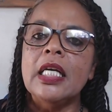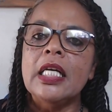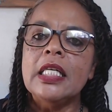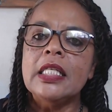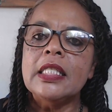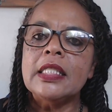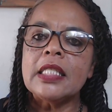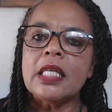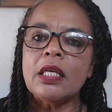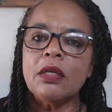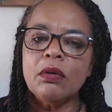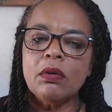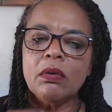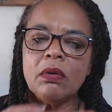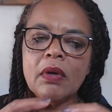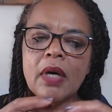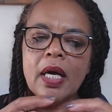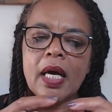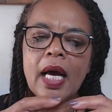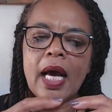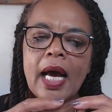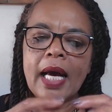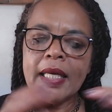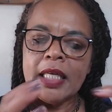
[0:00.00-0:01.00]
So
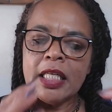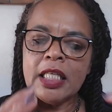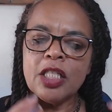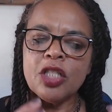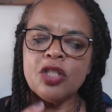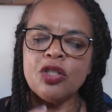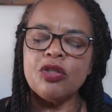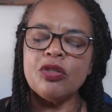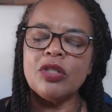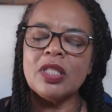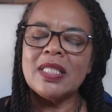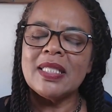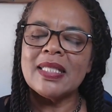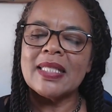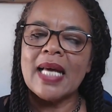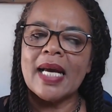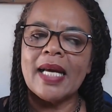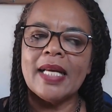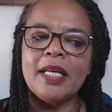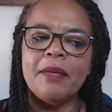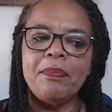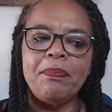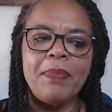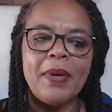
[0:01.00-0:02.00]
I needed to
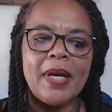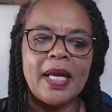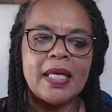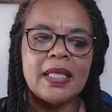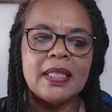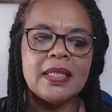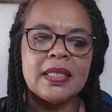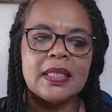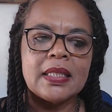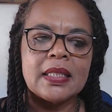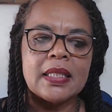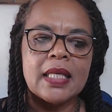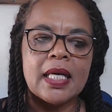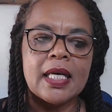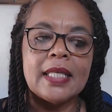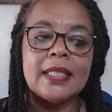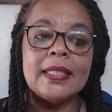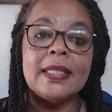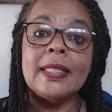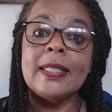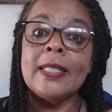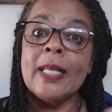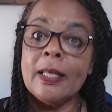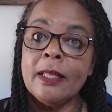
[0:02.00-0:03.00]
design a place, a
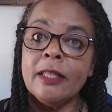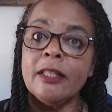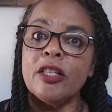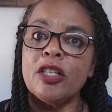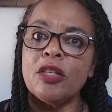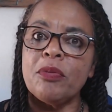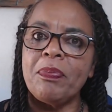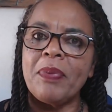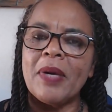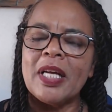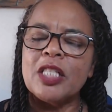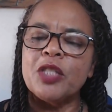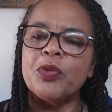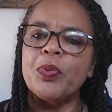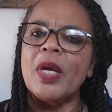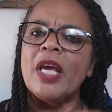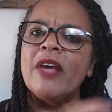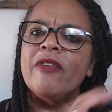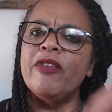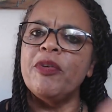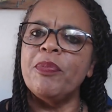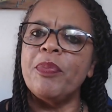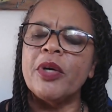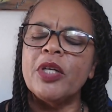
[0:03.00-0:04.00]
central place where
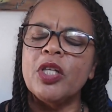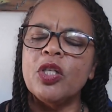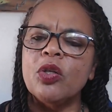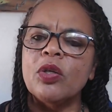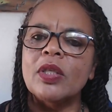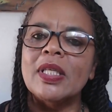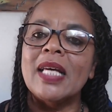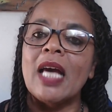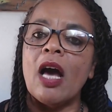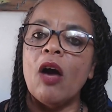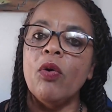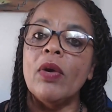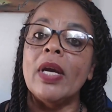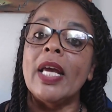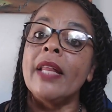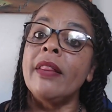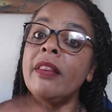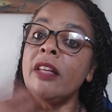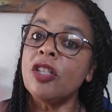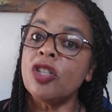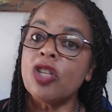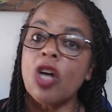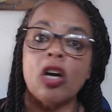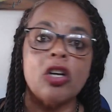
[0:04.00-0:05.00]
everybody could go get
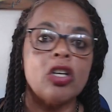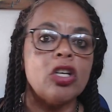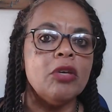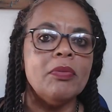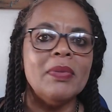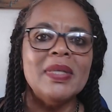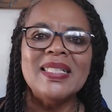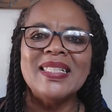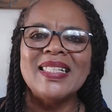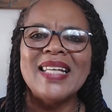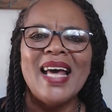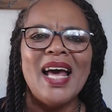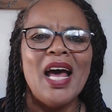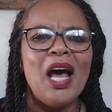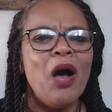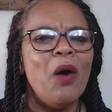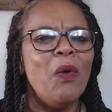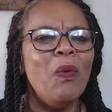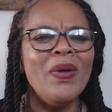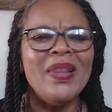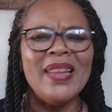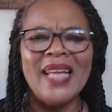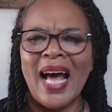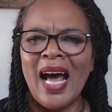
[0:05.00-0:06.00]
the documents
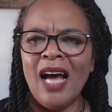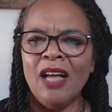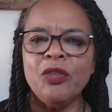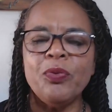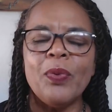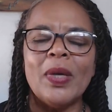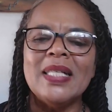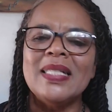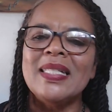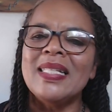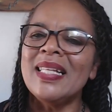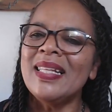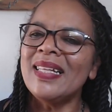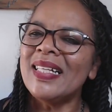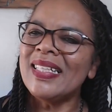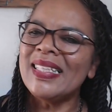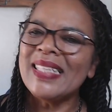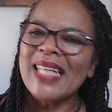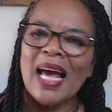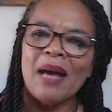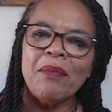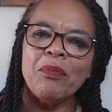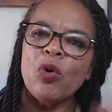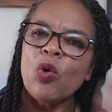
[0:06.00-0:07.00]
without wasting the
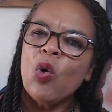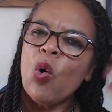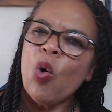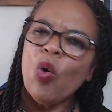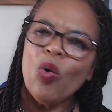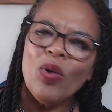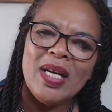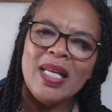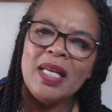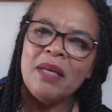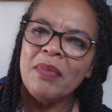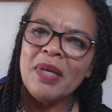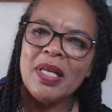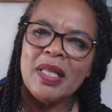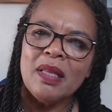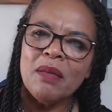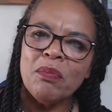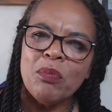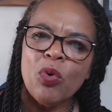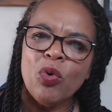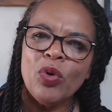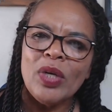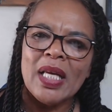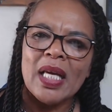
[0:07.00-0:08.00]
time calling me in the
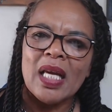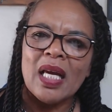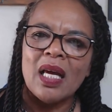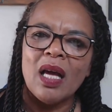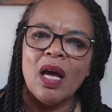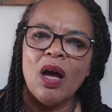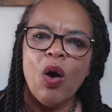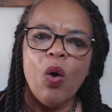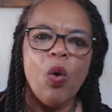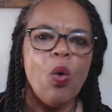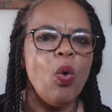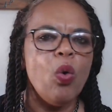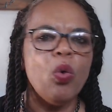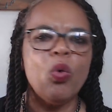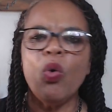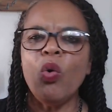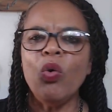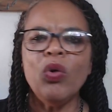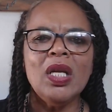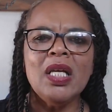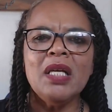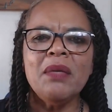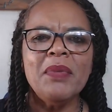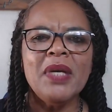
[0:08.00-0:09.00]
morning or
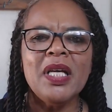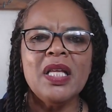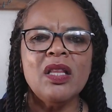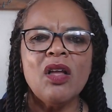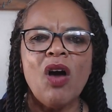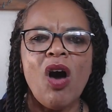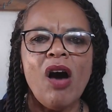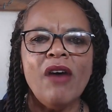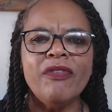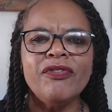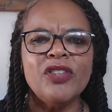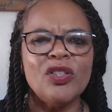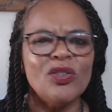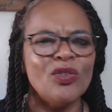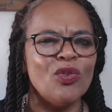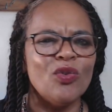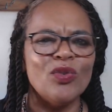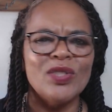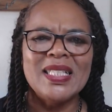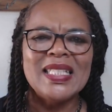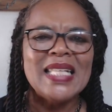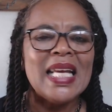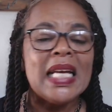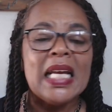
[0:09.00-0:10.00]
calling me in the afternoon or
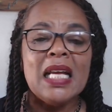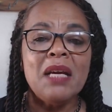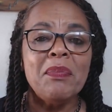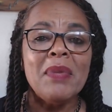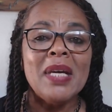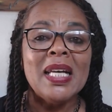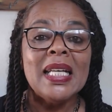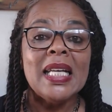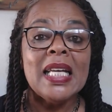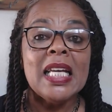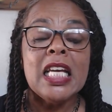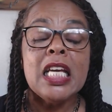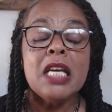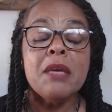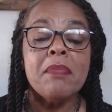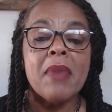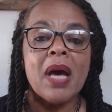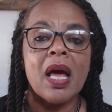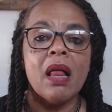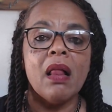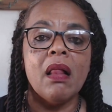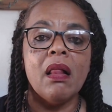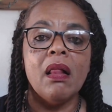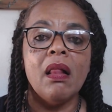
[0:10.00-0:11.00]
sending me an
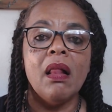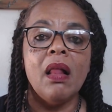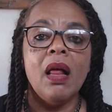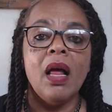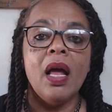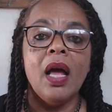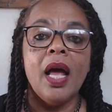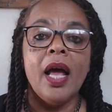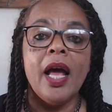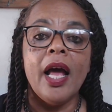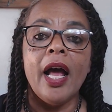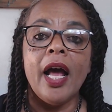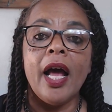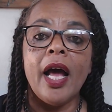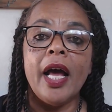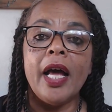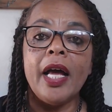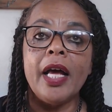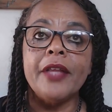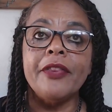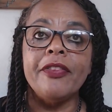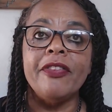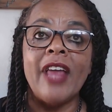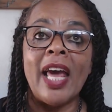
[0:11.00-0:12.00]
email.
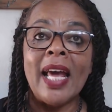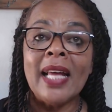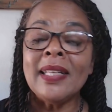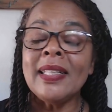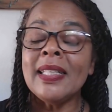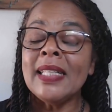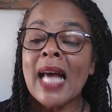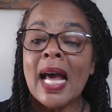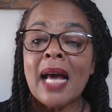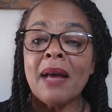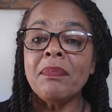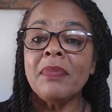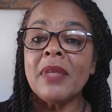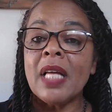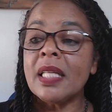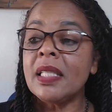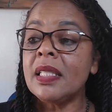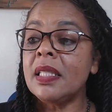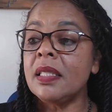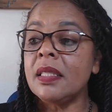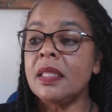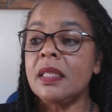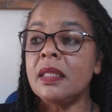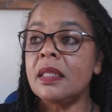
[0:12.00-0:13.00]
That time
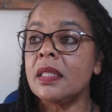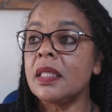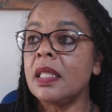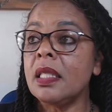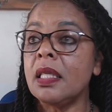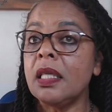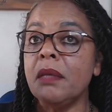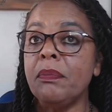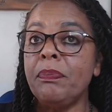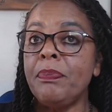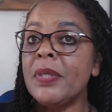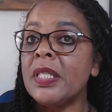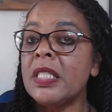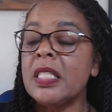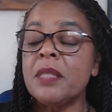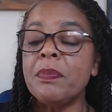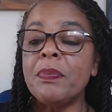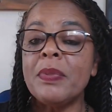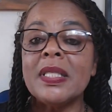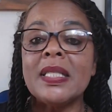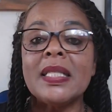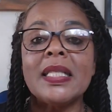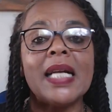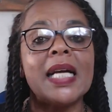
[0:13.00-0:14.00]
that
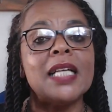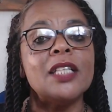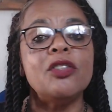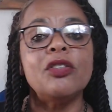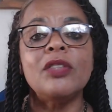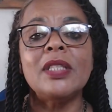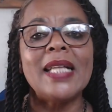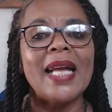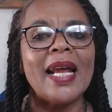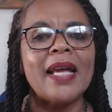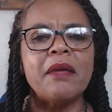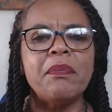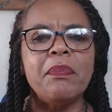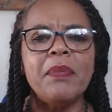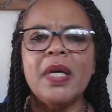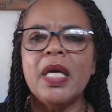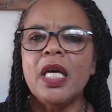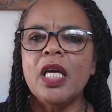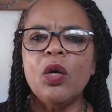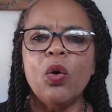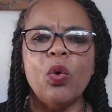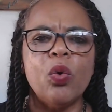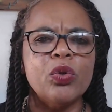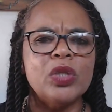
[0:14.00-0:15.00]
principals try to track
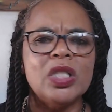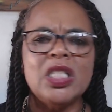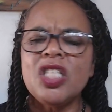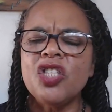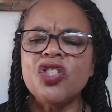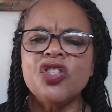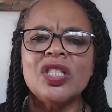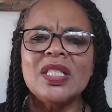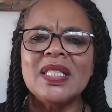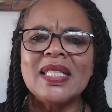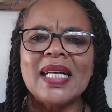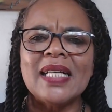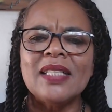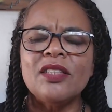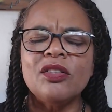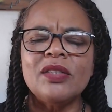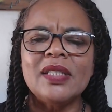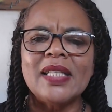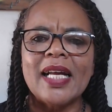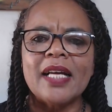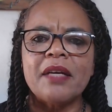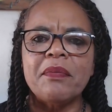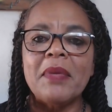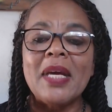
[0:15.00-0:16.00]
me or teachers try to
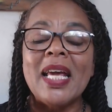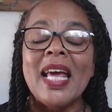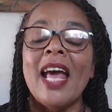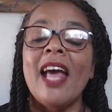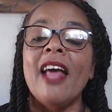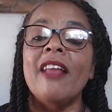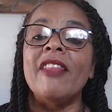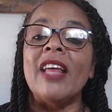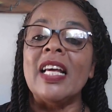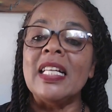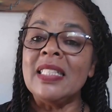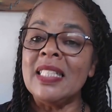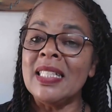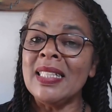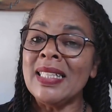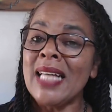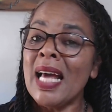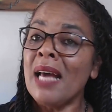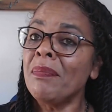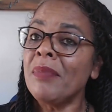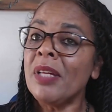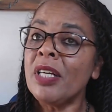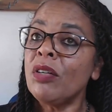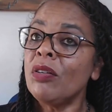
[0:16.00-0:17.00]
track me, that's the
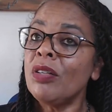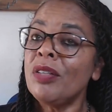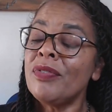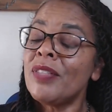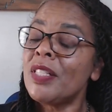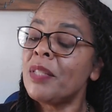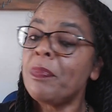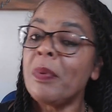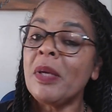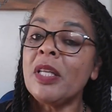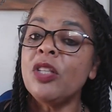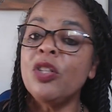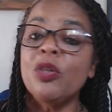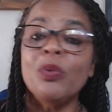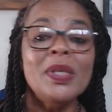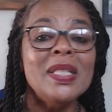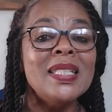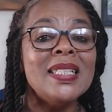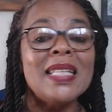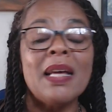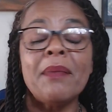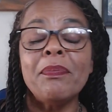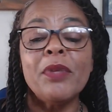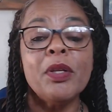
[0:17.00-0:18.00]
time they could have spent doing
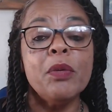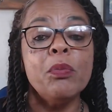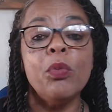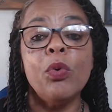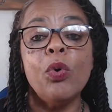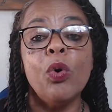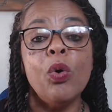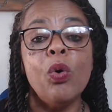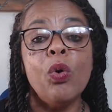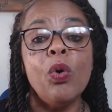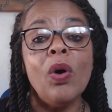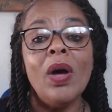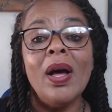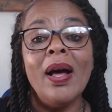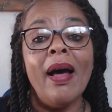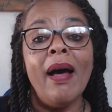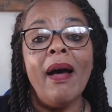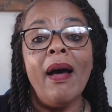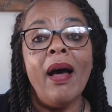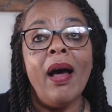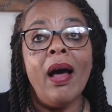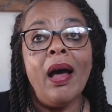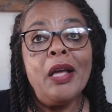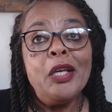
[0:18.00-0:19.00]
something more
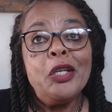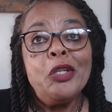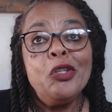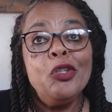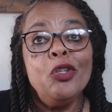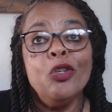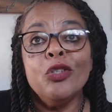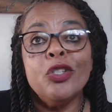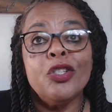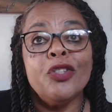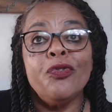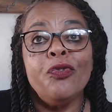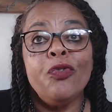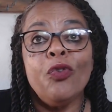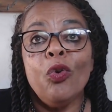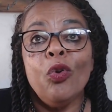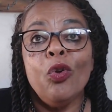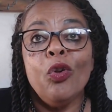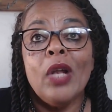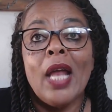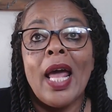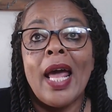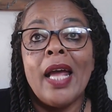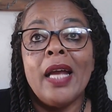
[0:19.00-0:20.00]

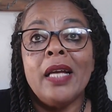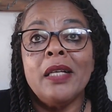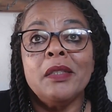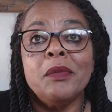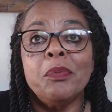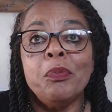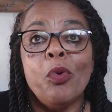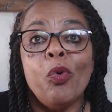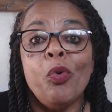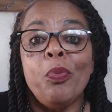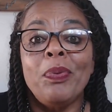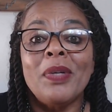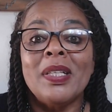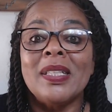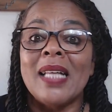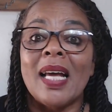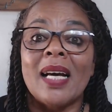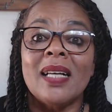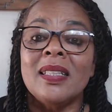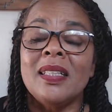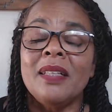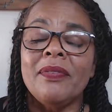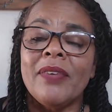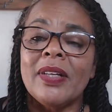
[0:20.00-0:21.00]
useful and more
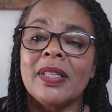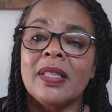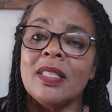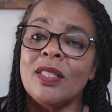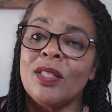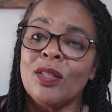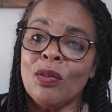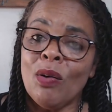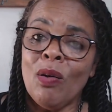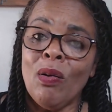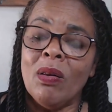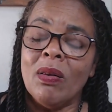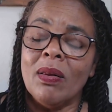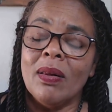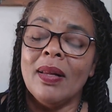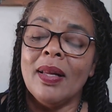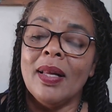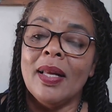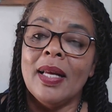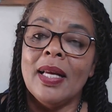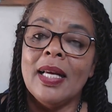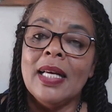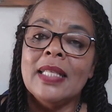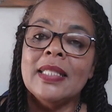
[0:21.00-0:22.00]
productive at the school.
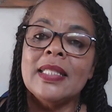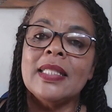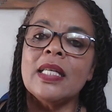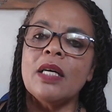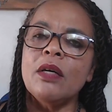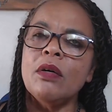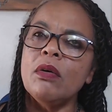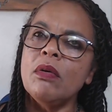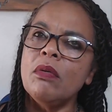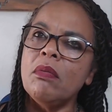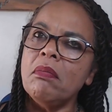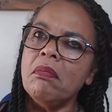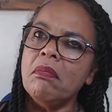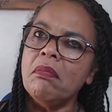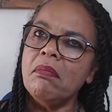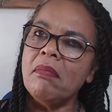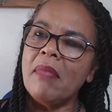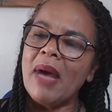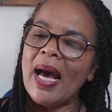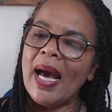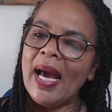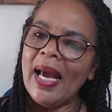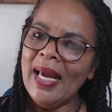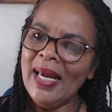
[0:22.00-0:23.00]
So
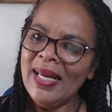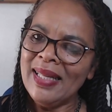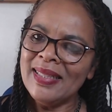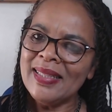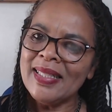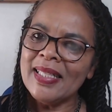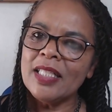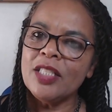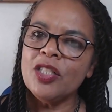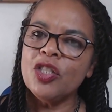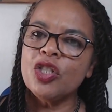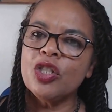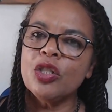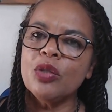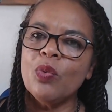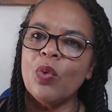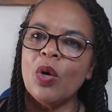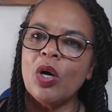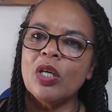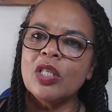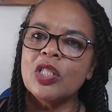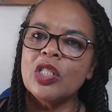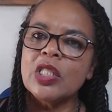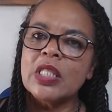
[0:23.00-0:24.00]
my intention
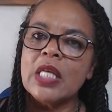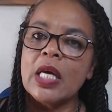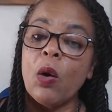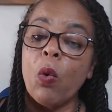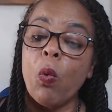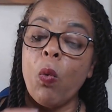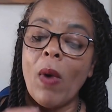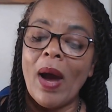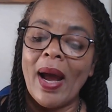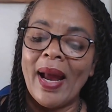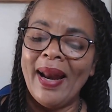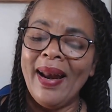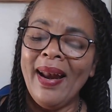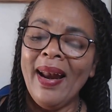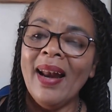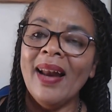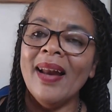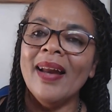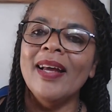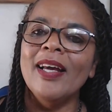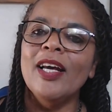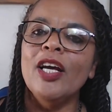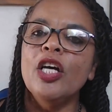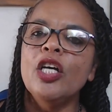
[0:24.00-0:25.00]
was, one,
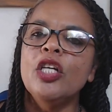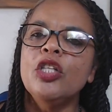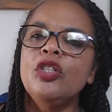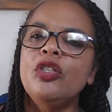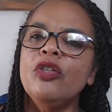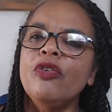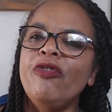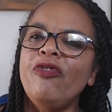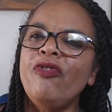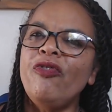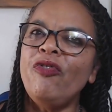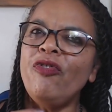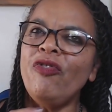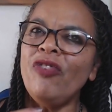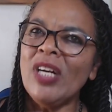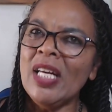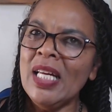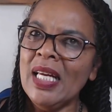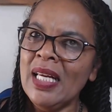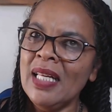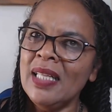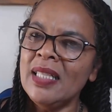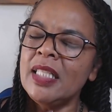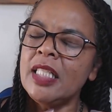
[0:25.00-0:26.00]
to
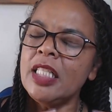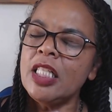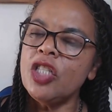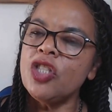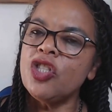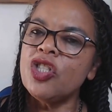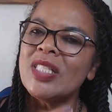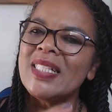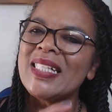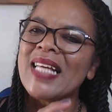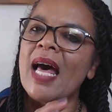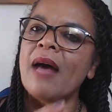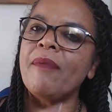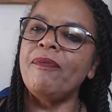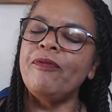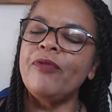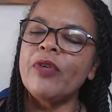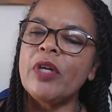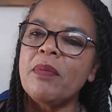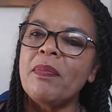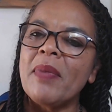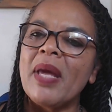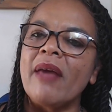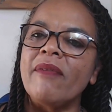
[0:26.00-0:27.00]
free teachers up
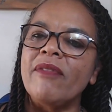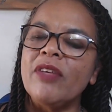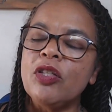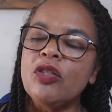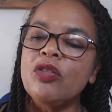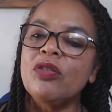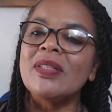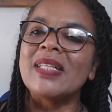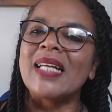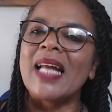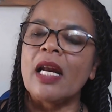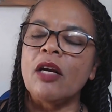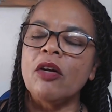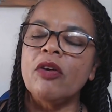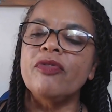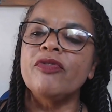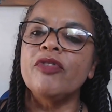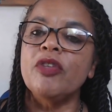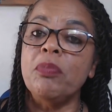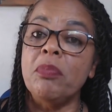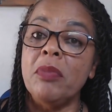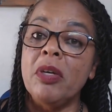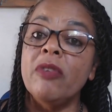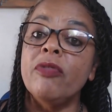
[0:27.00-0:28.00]
from having to run
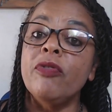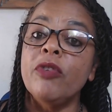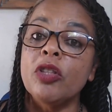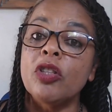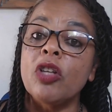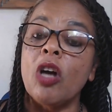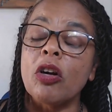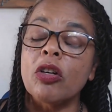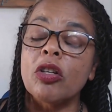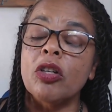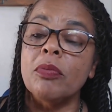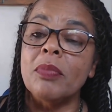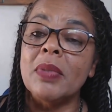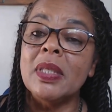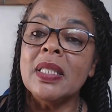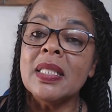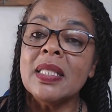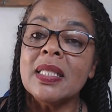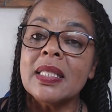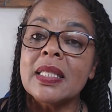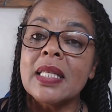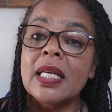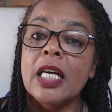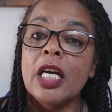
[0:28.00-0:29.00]
after me for
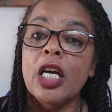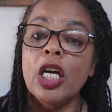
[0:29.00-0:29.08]
documents.